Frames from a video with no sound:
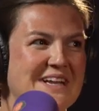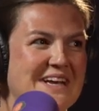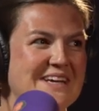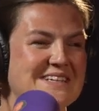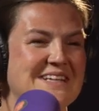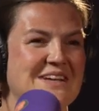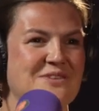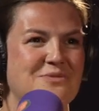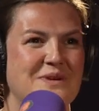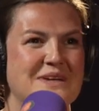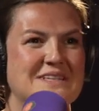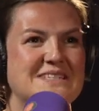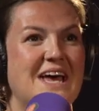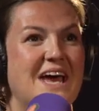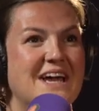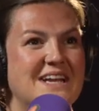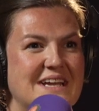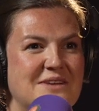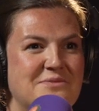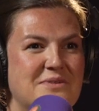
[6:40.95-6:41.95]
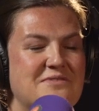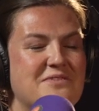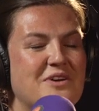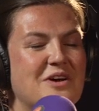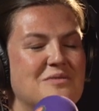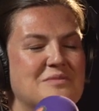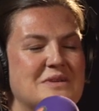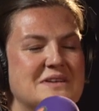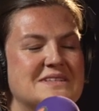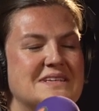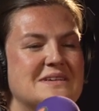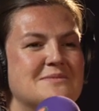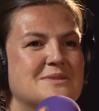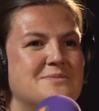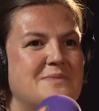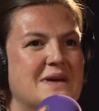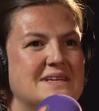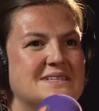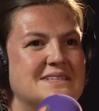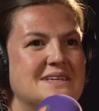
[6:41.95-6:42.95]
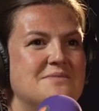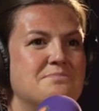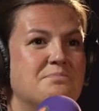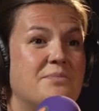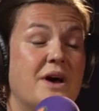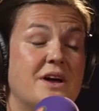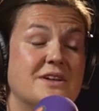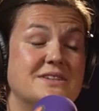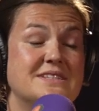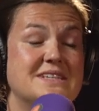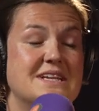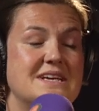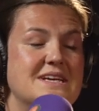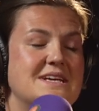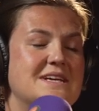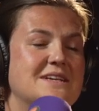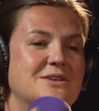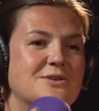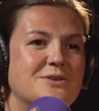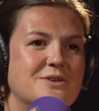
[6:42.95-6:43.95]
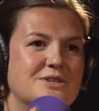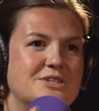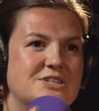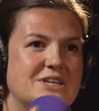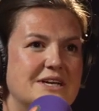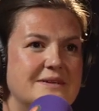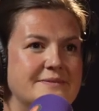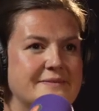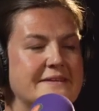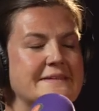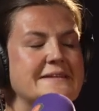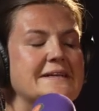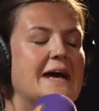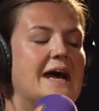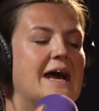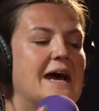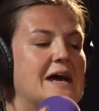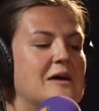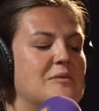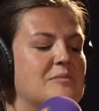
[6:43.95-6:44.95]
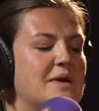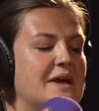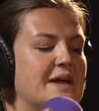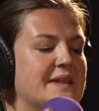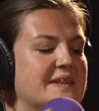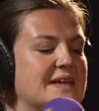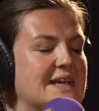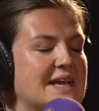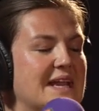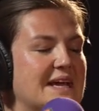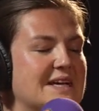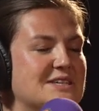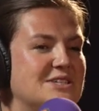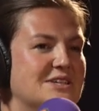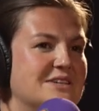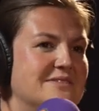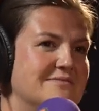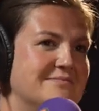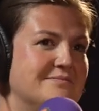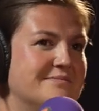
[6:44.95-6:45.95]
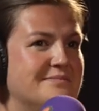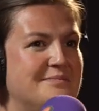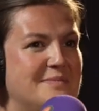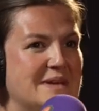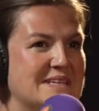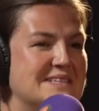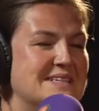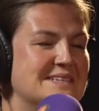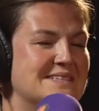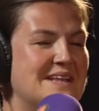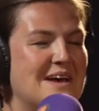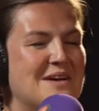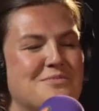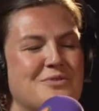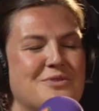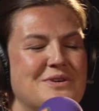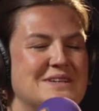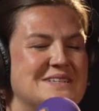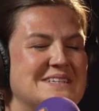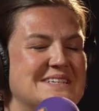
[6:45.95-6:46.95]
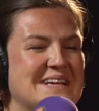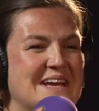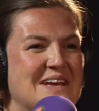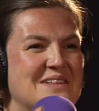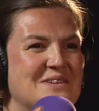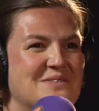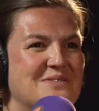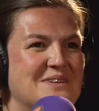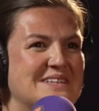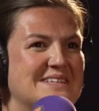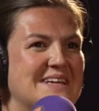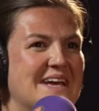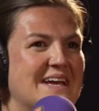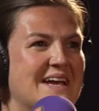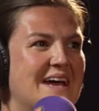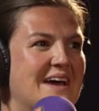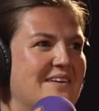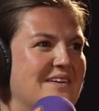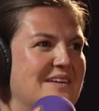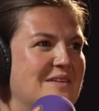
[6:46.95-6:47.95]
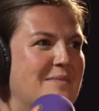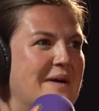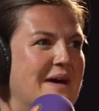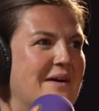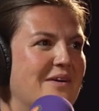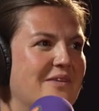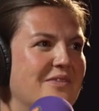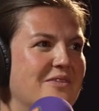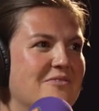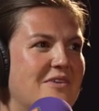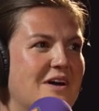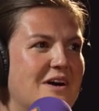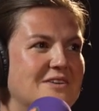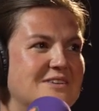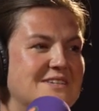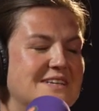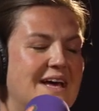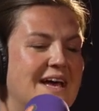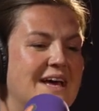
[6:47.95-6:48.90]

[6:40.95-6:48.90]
Like I said, we're tiny. We've got a museum space in Barnsley in Yorkshire, um, and the collection pieces that I brought you today that we take out and about on the road.